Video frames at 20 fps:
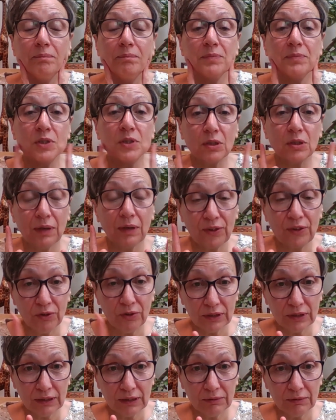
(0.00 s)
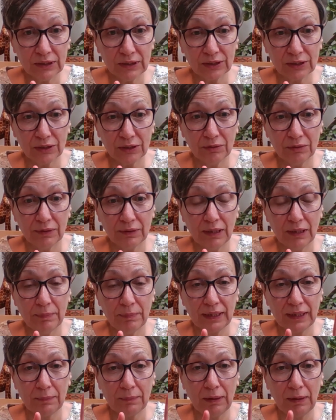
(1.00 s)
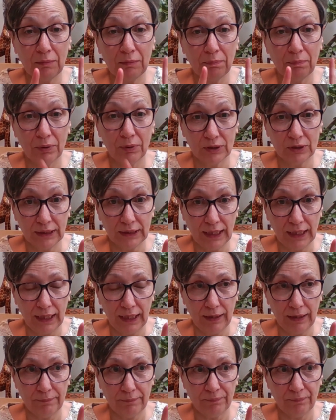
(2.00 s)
So I thought I would do a bit about body care.